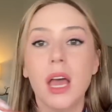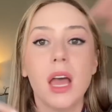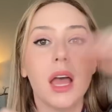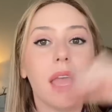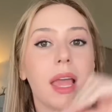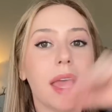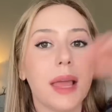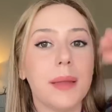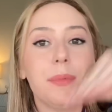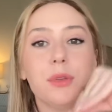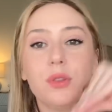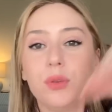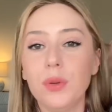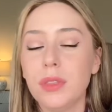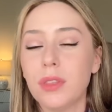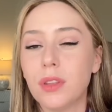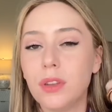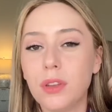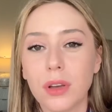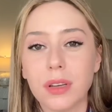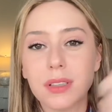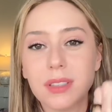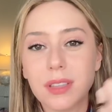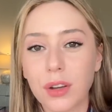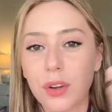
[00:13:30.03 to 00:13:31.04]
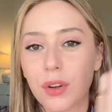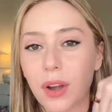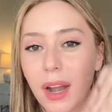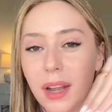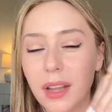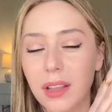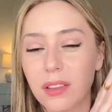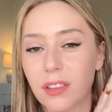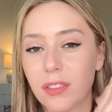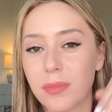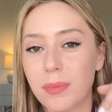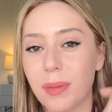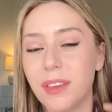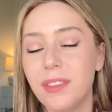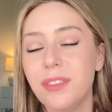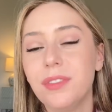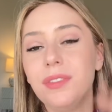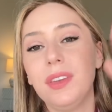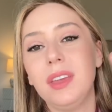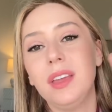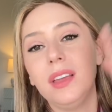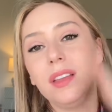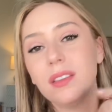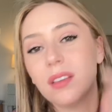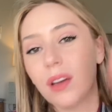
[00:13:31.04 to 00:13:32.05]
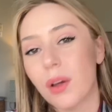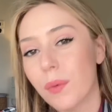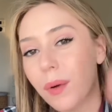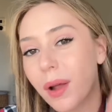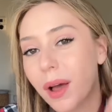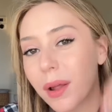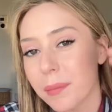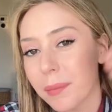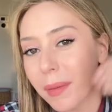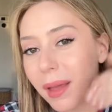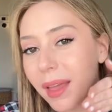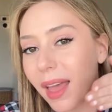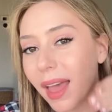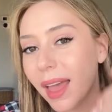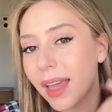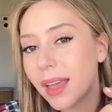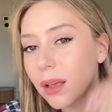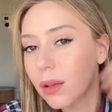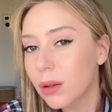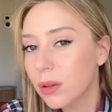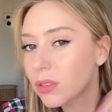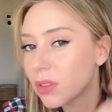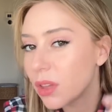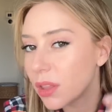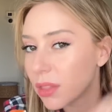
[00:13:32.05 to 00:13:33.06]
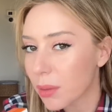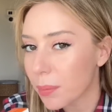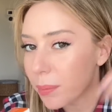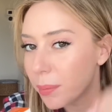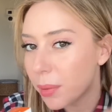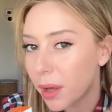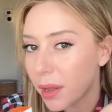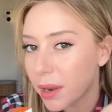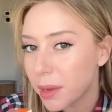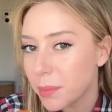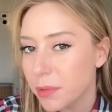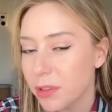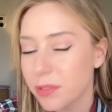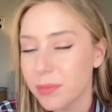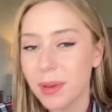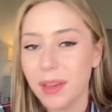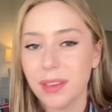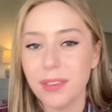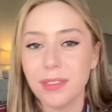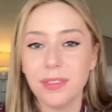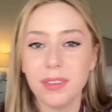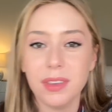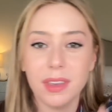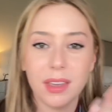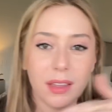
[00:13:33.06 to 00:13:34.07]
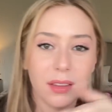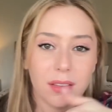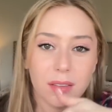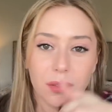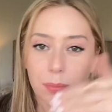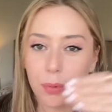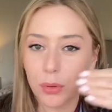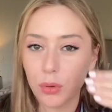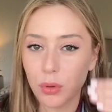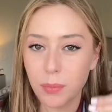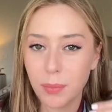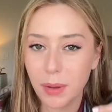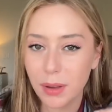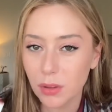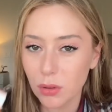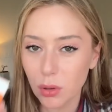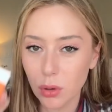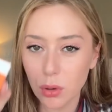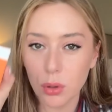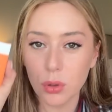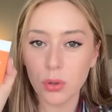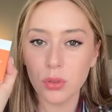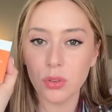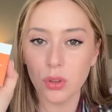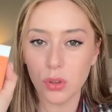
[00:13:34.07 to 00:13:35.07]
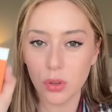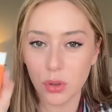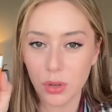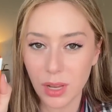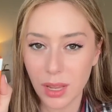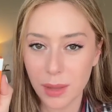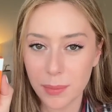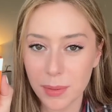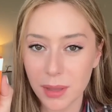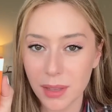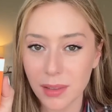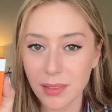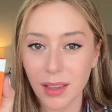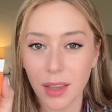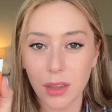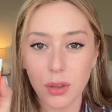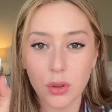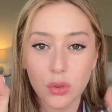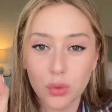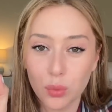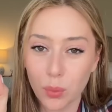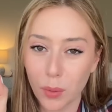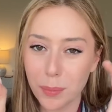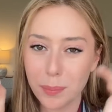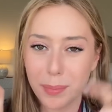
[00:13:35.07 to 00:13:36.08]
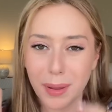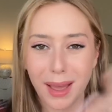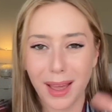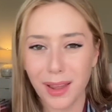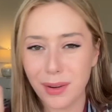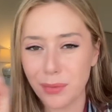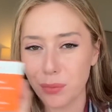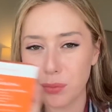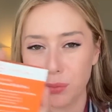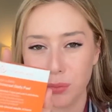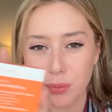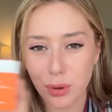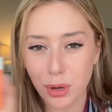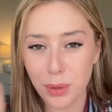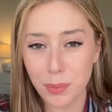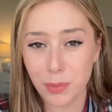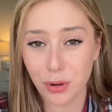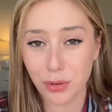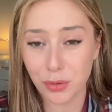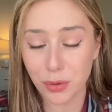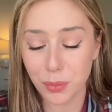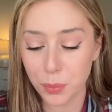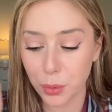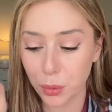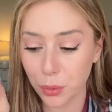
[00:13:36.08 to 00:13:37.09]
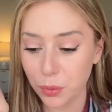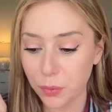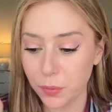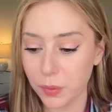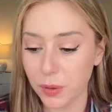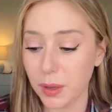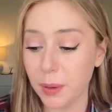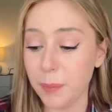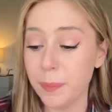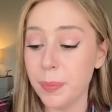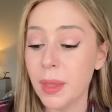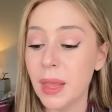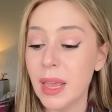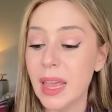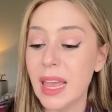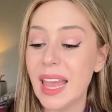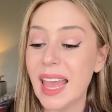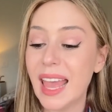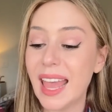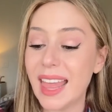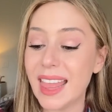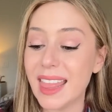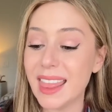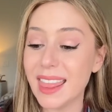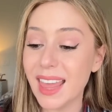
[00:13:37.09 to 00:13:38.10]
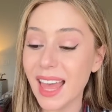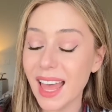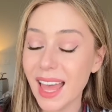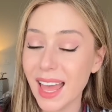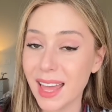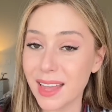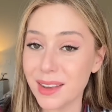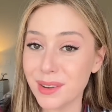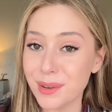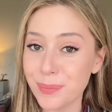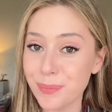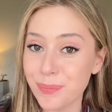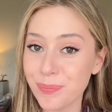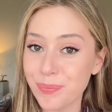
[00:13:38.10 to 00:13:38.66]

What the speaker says: in between the nooks and crannies of my feet, around my ankles, on the bottom of my feet, between my toes, you name it. I use one pad pretty much for both feet. And then